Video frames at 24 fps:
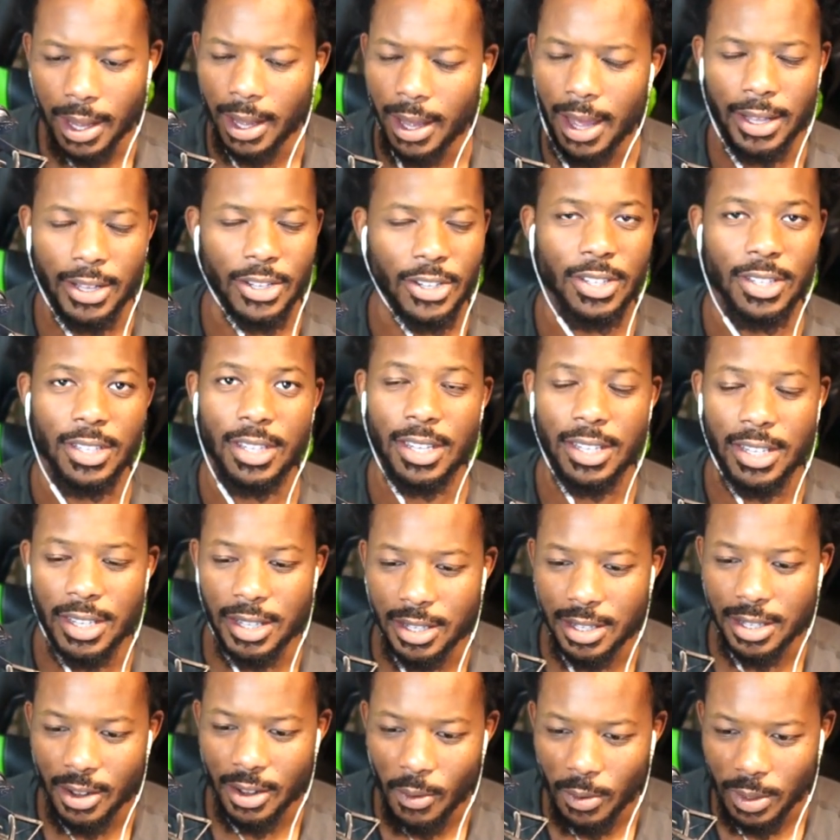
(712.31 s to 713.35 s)
I just, this
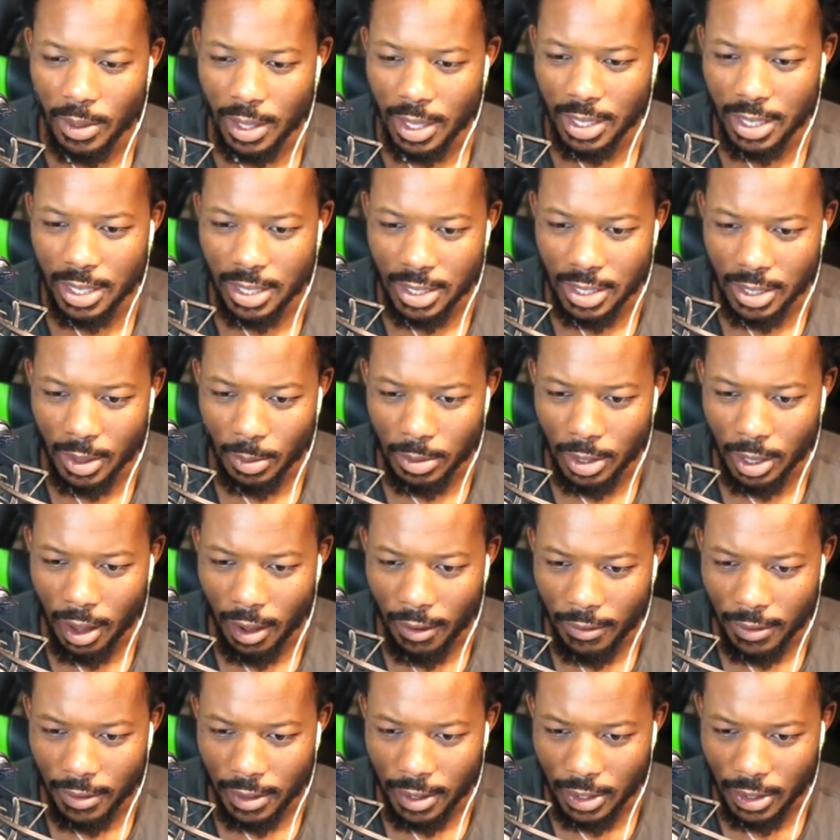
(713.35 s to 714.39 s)
is so, this is so
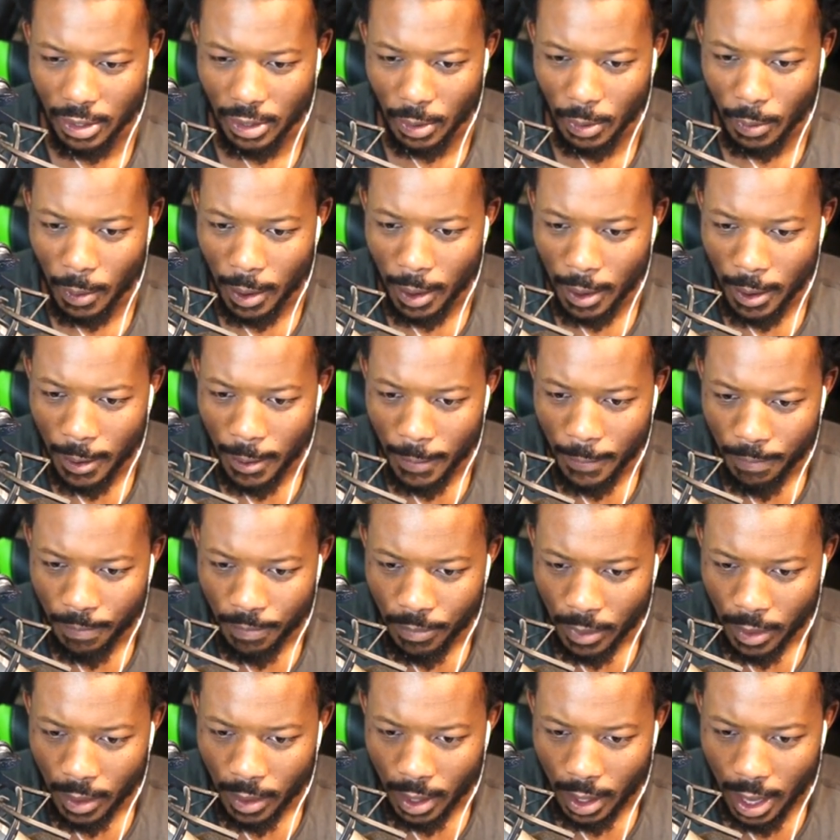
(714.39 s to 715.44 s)
tough to do.
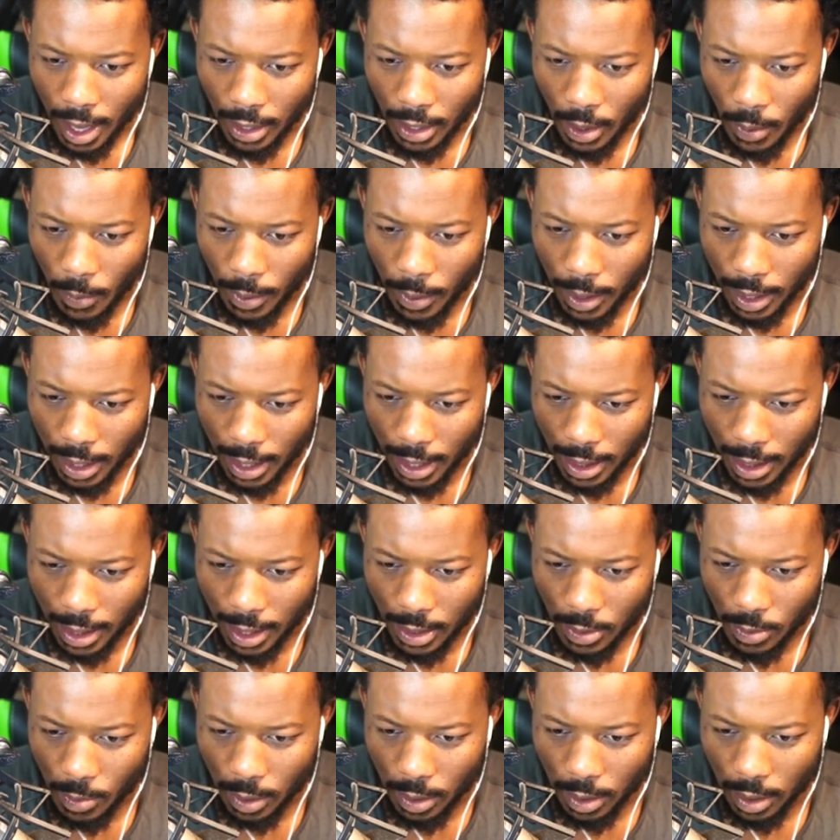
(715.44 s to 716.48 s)
I know we're gonna
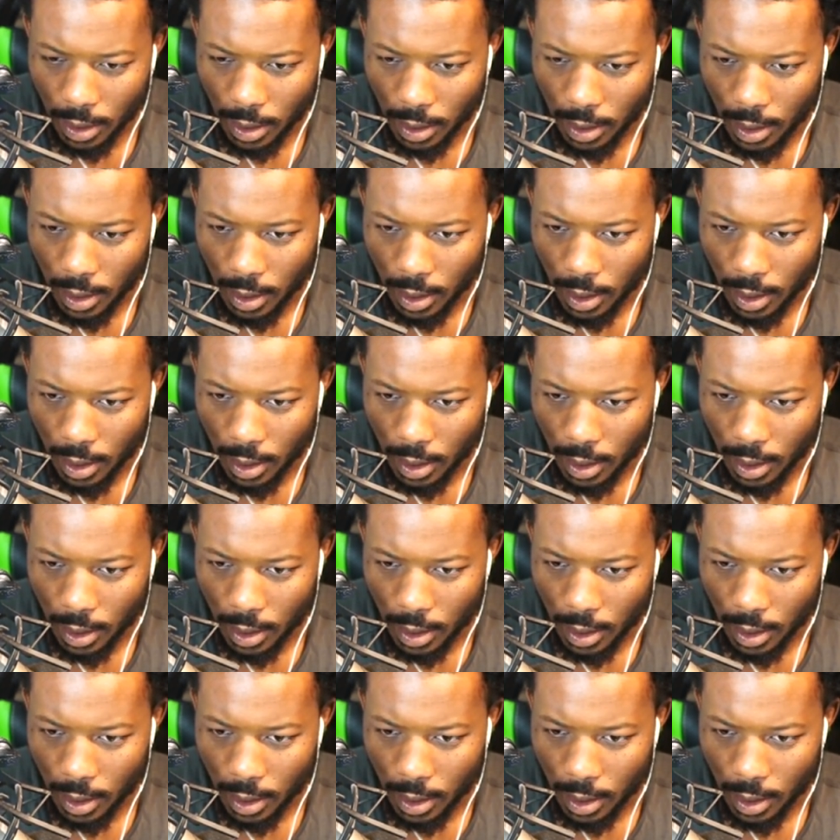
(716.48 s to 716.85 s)
get this one.